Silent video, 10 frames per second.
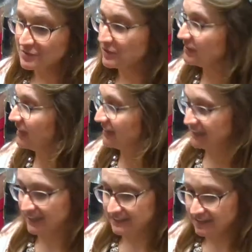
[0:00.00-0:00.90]
Well, I
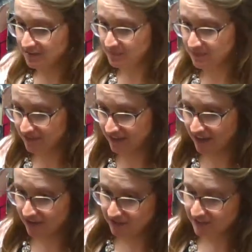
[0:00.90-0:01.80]
kicked everything
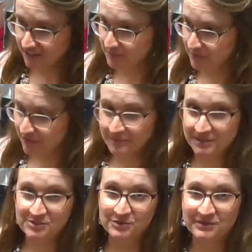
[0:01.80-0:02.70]
out of it and put all my
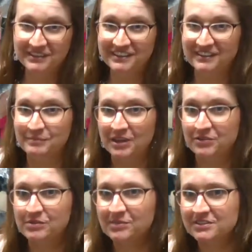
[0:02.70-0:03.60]
jewelry in here about
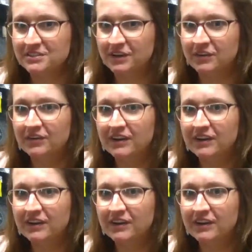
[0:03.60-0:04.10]
3 months ago.